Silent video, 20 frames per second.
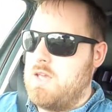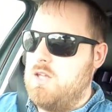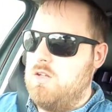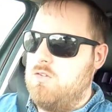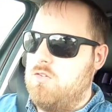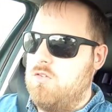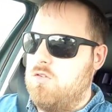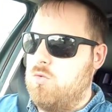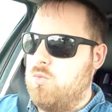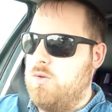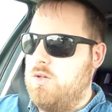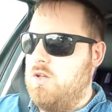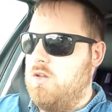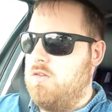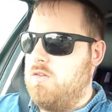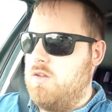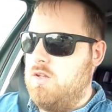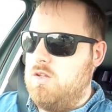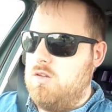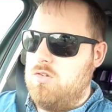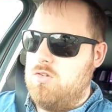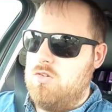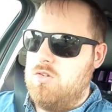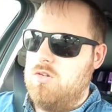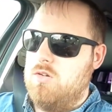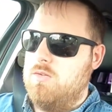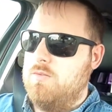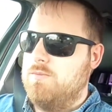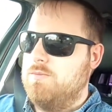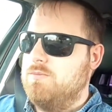into the swing of things.
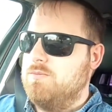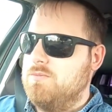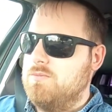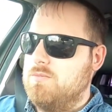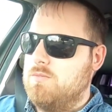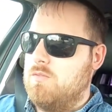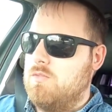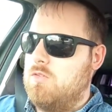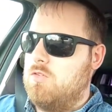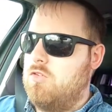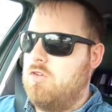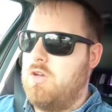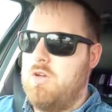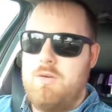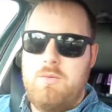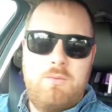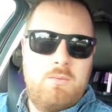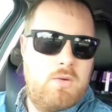So